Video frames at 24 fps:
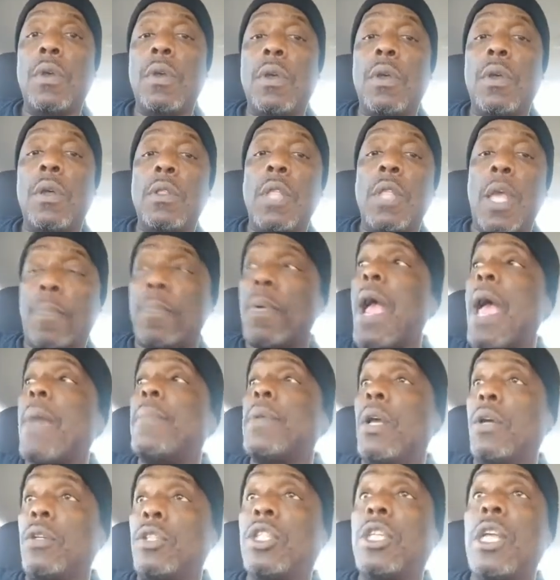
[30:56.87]
They're probably
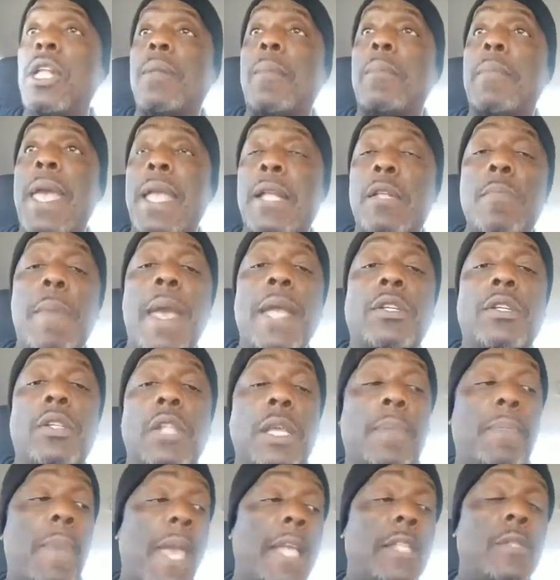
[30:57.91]
gonna shut the Major
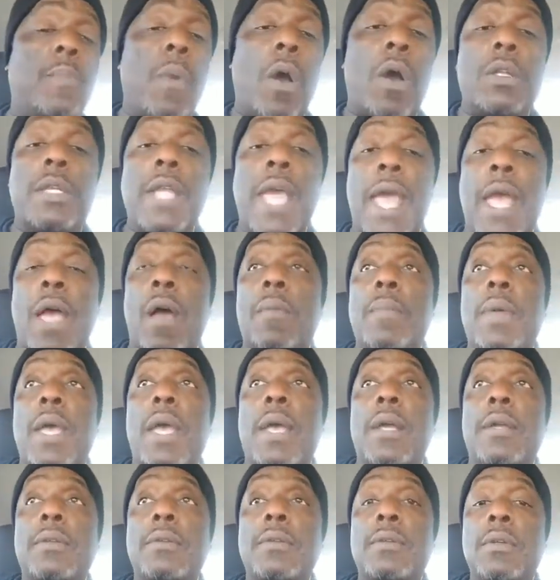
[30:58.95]
League Baseball down,
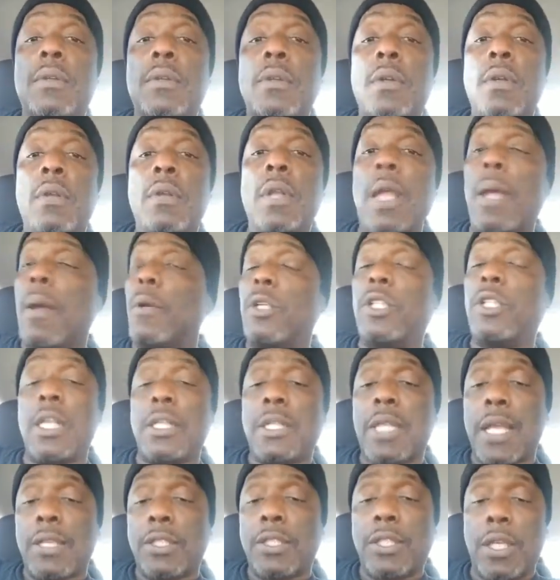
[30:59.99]
man. They're gonna shut
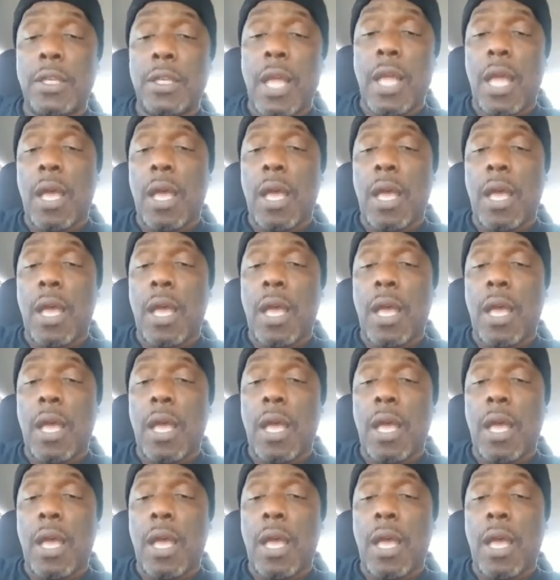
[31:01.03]
that shit down,